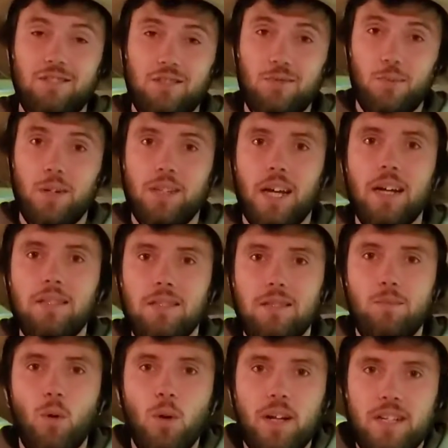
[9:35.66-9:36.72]
just real nice in the
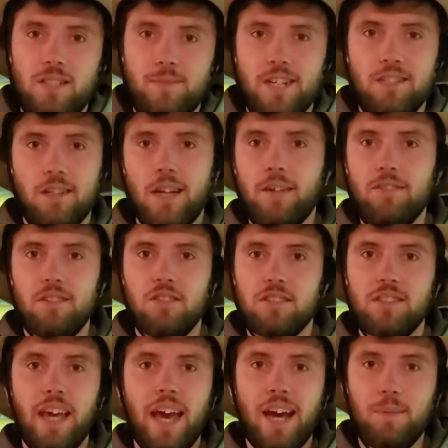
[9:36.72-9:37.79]
morning, especially after you
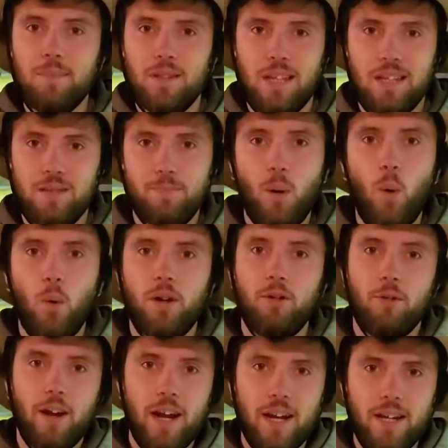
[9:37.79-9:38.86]
just camped in like
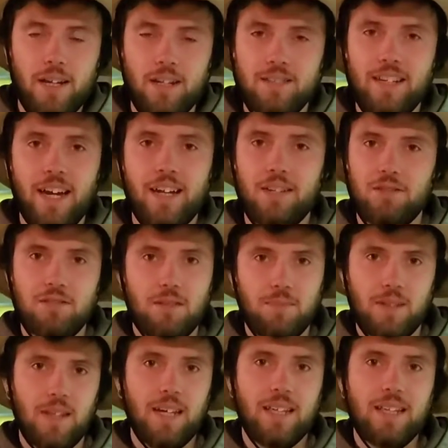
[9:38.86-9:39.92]
pouring rain in a tent or
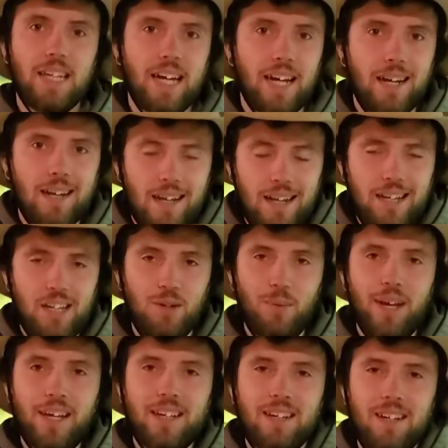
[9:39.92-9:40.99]
something like that. You
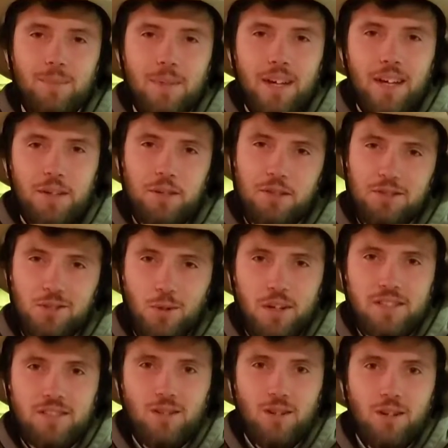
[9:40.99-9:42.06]
wake up, your
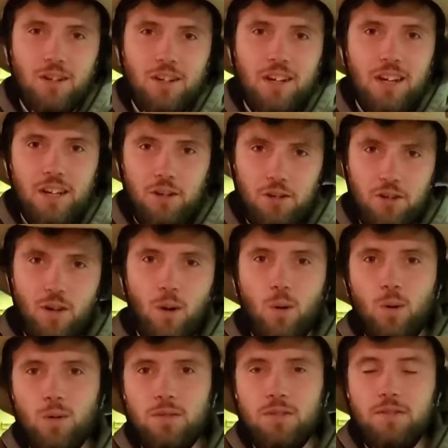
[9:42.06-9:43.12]
joints hurt, you're
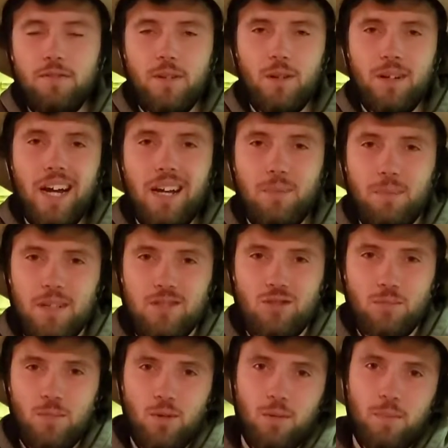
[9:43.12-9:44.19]
cold, you feel kind of
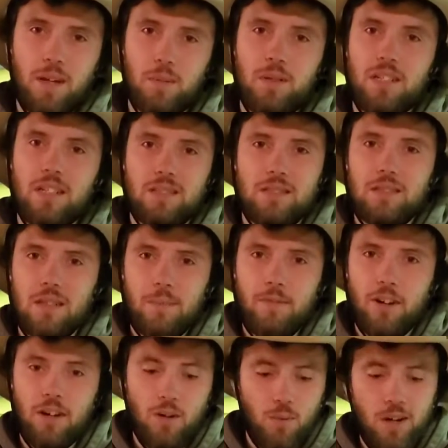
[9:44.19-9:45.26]
miserable, maybe you didn't sleep
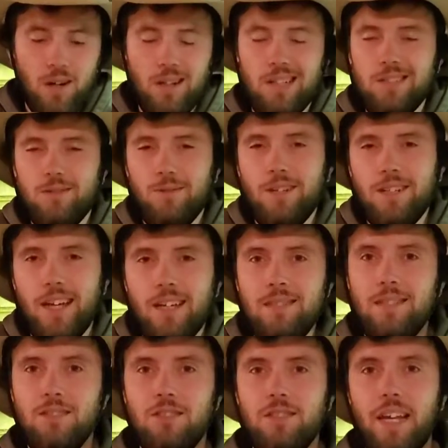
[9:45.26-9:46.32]
very well. It's real nice
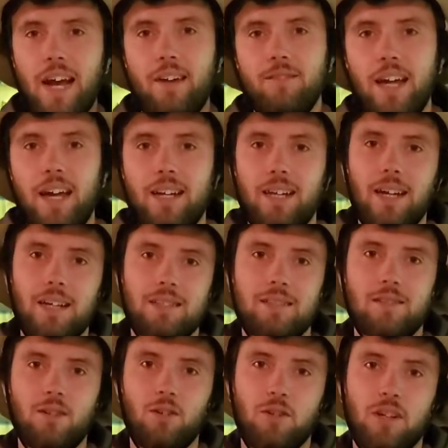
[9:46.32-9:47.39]
to just have that
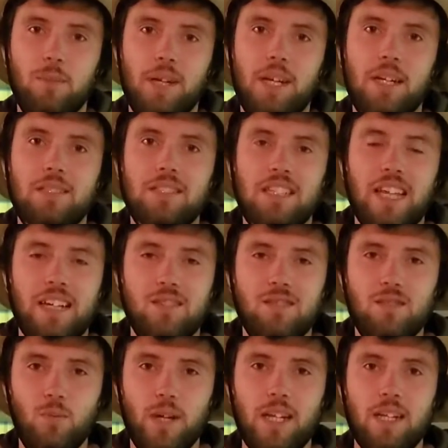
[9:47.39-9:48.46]
nice creaminess and that
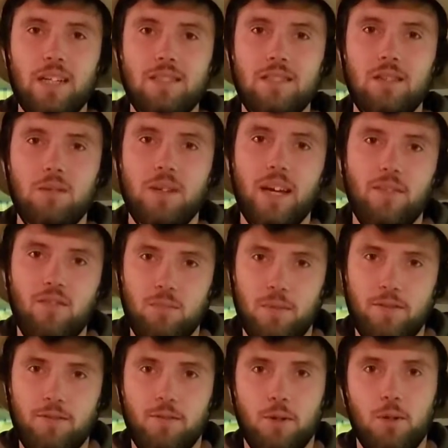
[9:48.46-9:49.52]
sweetness that you get from the
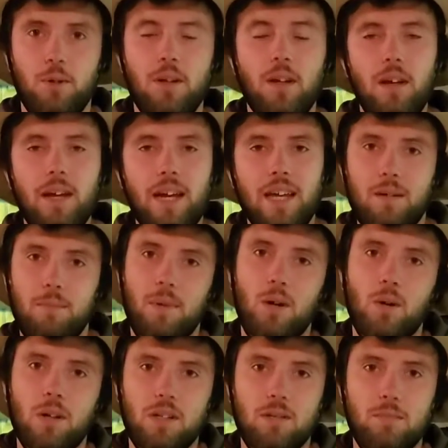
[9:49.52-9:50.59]
fruit and the
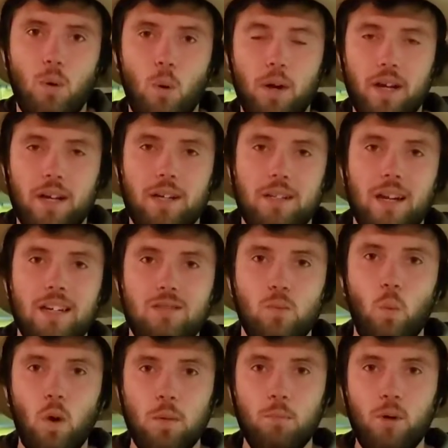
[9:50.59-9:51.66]
milk in the morning. A nice
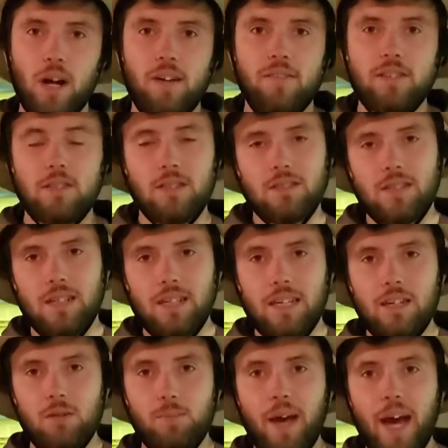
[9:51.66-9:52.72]
warm breakfast, it's going to
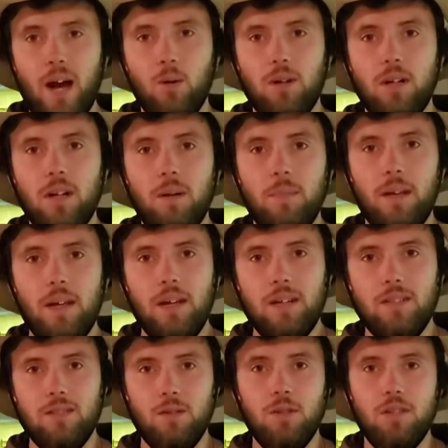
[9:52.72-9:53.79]
get you powered up
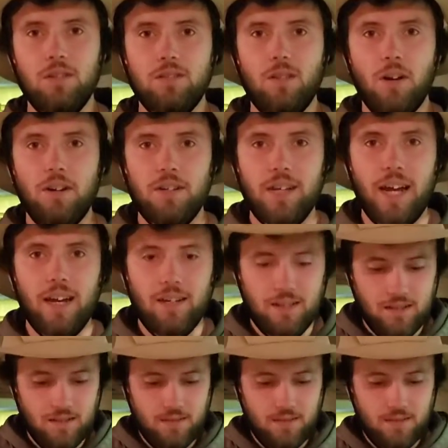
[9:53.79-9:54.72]
so you can start your day.